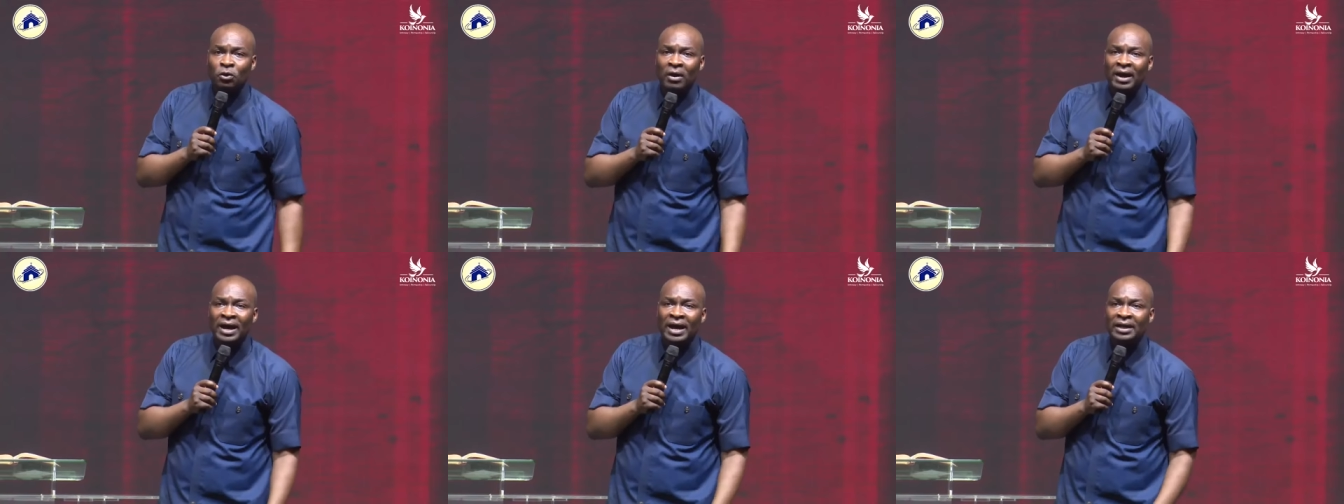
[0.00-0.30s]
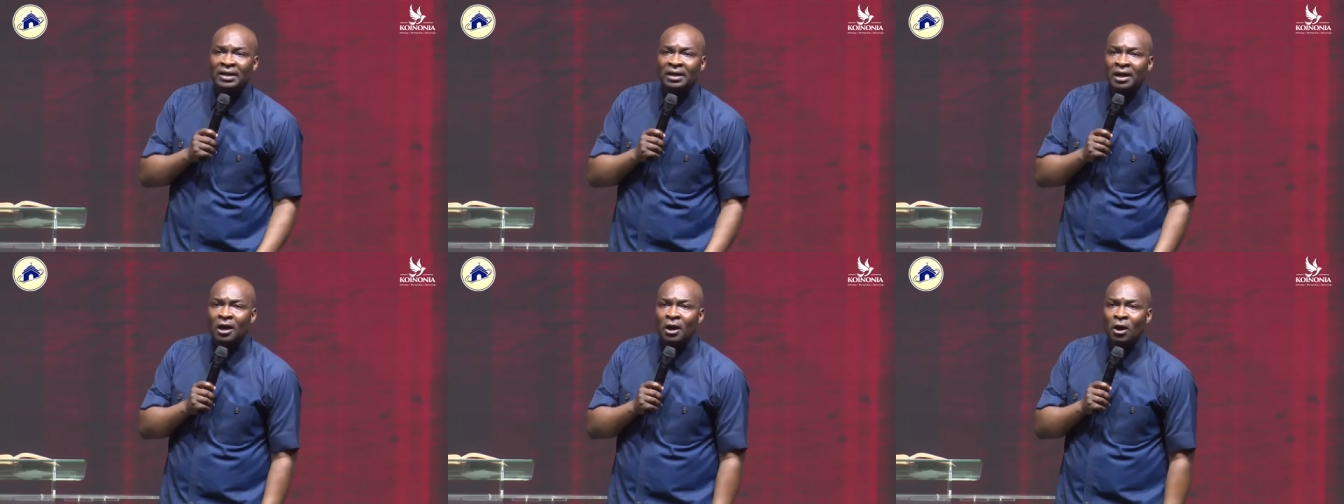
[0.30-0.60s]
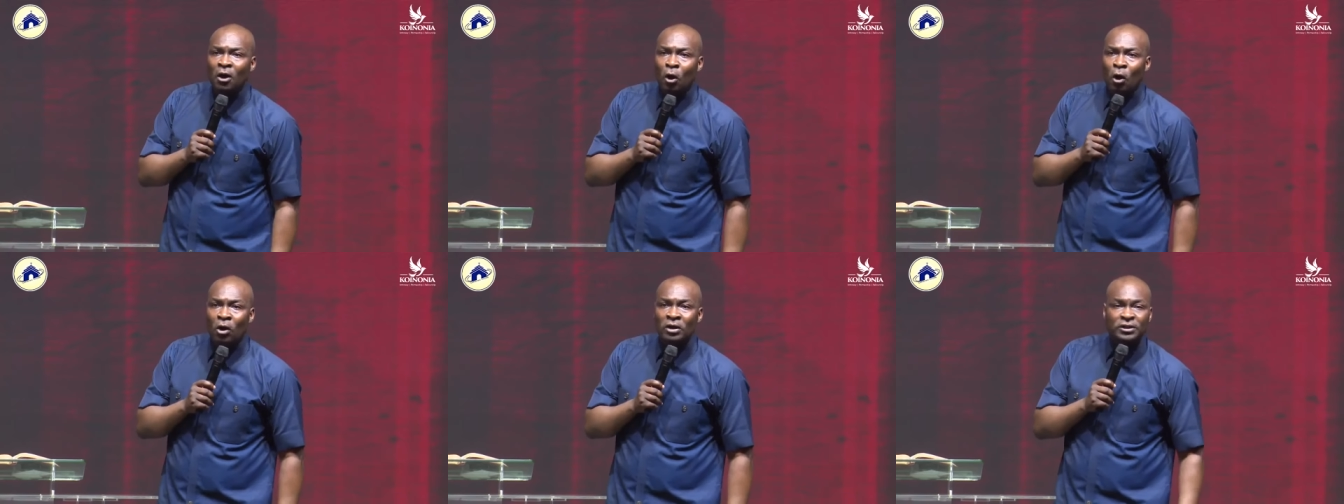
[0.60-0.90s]
head
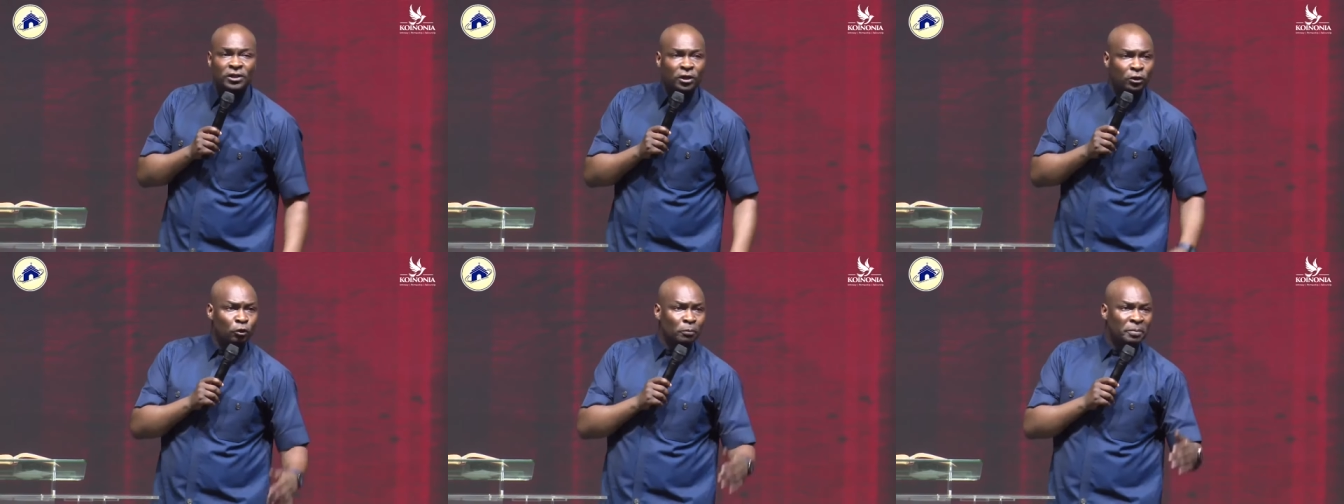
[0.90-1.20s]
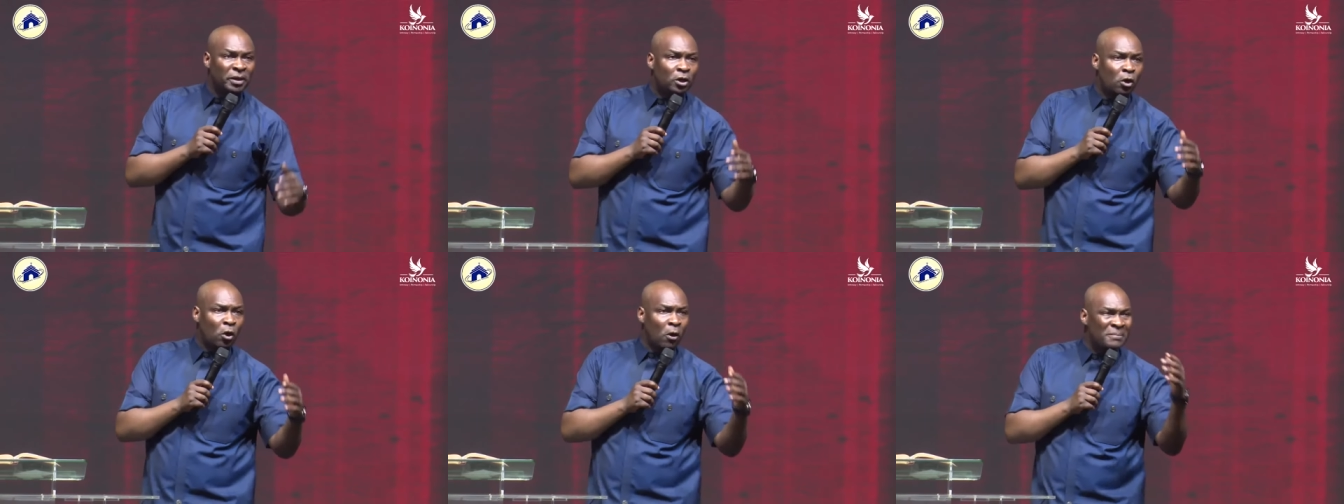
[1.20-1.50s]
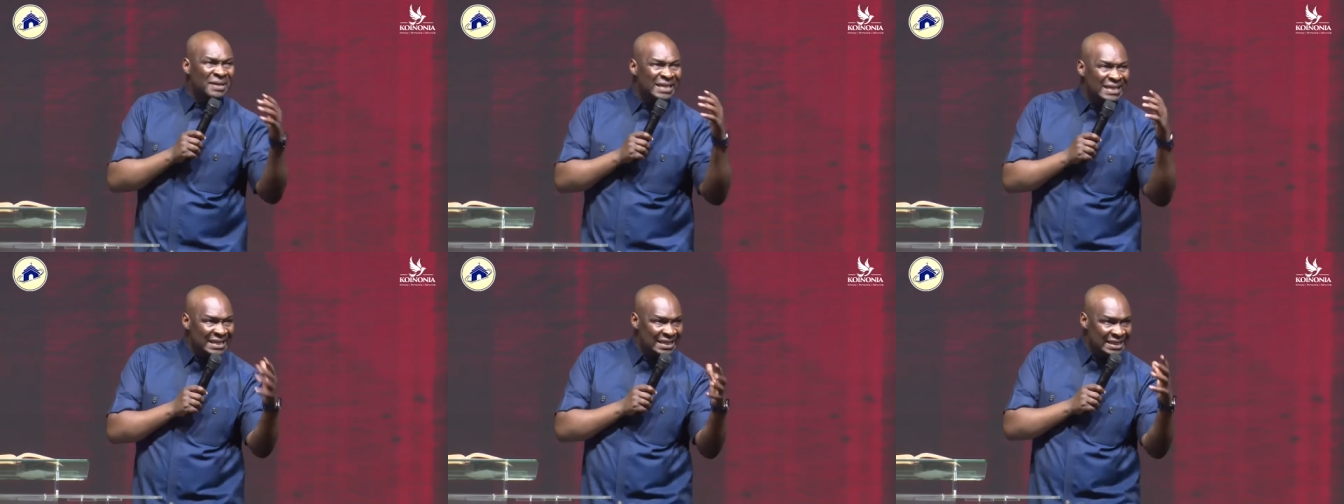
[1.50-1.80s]
until you become
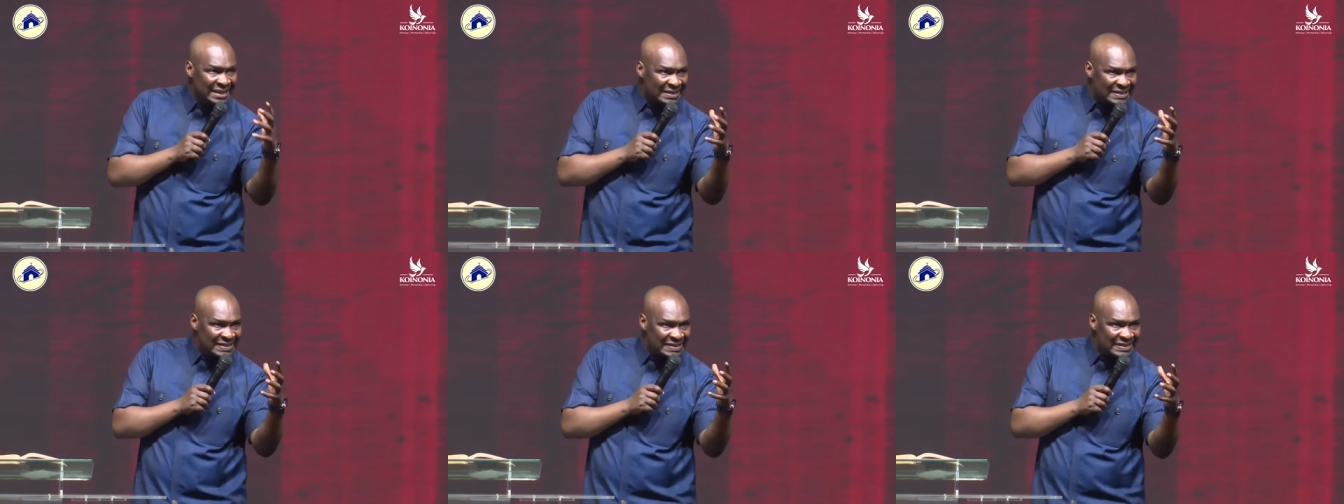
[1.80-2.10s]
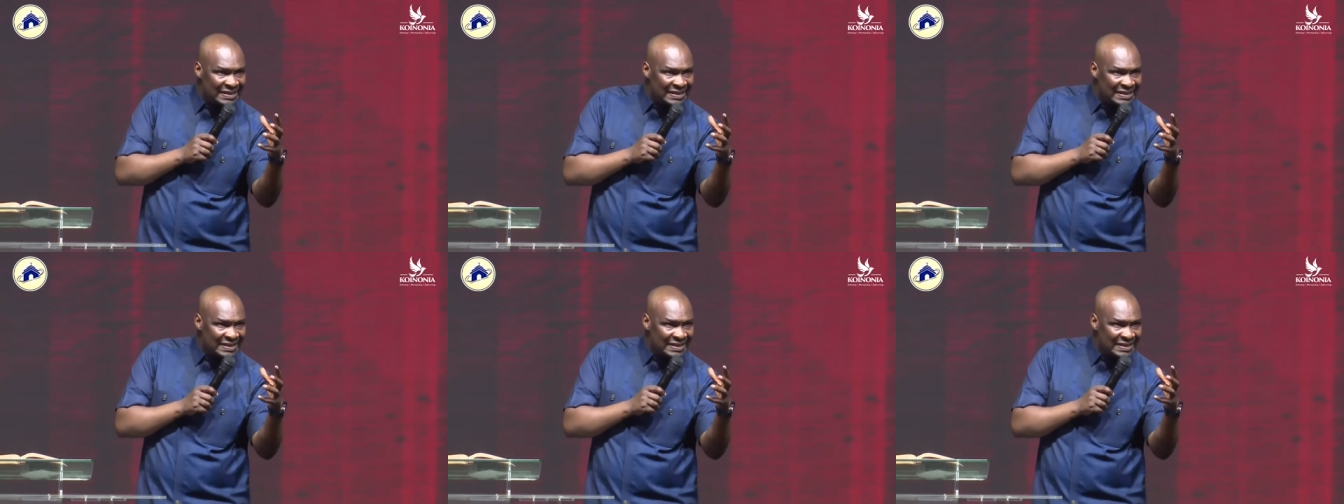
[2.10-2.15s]
his